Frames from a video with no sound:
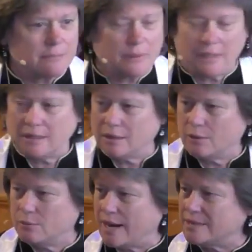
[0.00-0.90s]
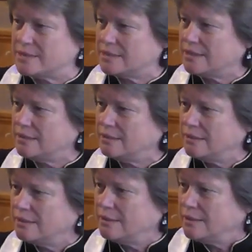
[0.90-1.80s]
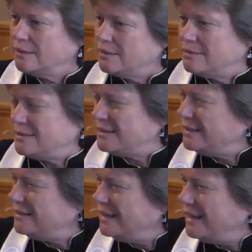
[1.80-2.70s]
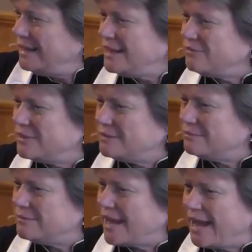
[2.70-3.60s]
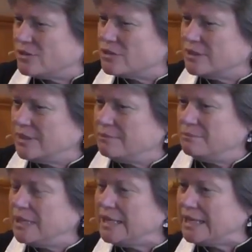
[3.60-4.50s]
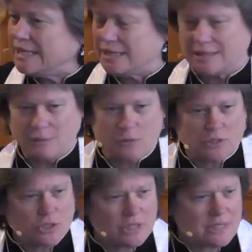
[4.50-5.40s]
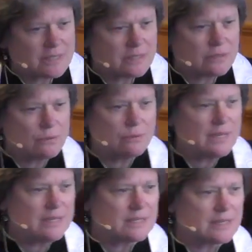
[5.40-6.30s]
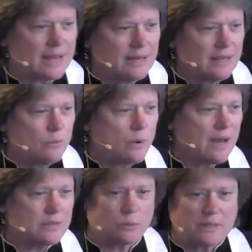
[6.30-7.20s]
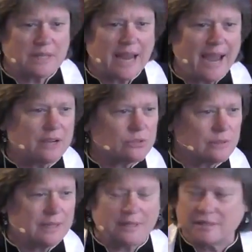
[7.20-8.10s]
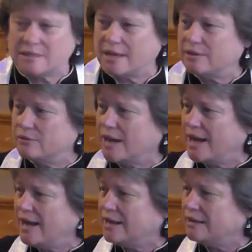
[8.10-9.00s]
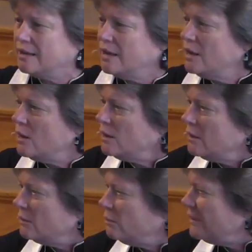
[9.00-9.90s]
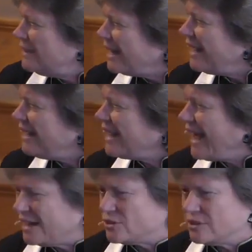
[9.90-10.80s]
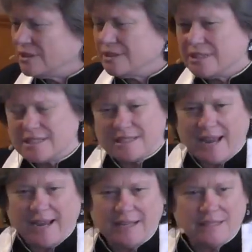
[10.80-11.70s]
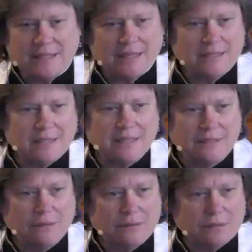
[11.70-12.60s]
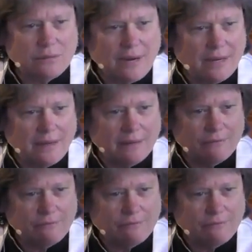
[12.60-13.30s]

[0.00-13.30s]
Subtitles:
to be arrested? Did any of it actually mean anything? Was Jesus who he said he was? Was he actually the Son of God? Would they actually decide to continue to try to